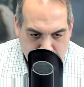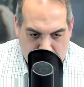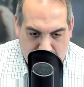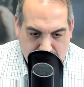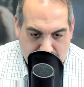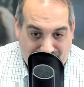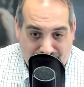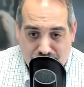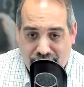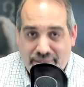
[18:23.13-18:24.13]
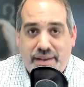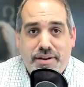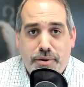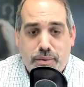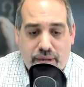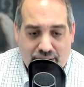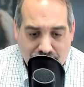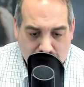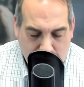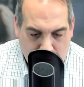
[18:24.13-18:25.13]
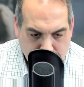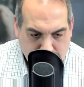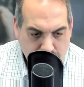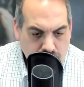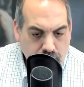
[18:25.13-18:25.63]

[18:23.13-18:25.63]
And I don't think they do, not even close.